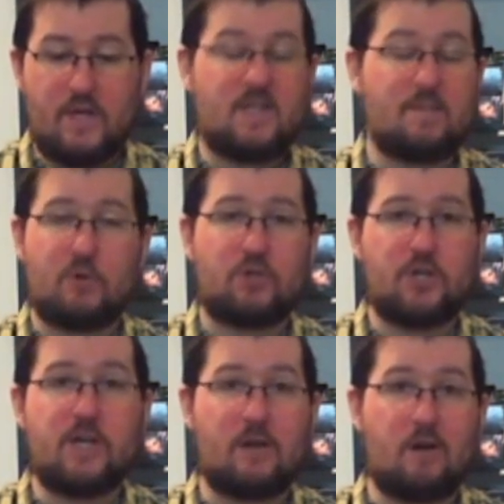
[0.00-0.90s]
He's the most
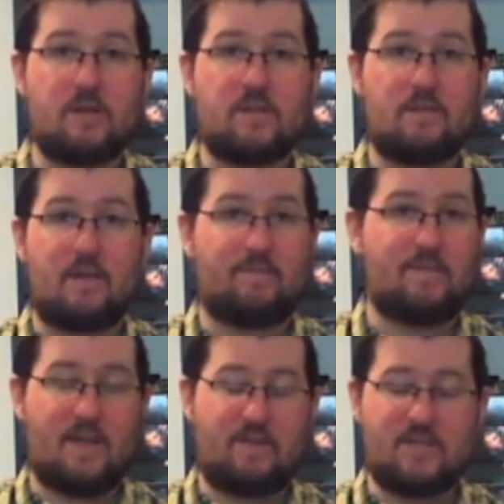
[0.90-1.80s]
cheating cards
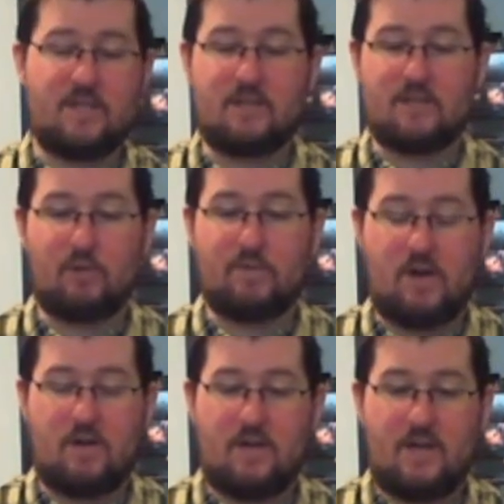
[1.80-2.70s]
I've seen so
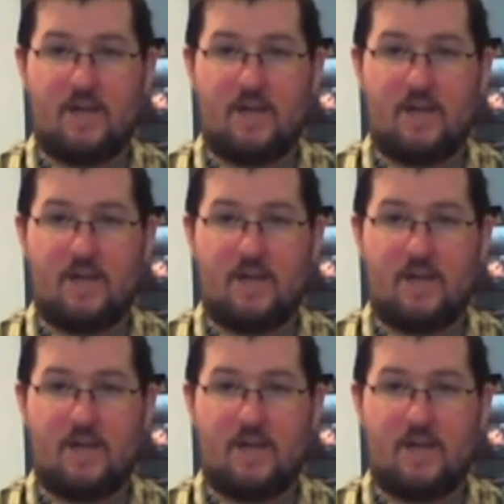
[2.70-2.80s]
far.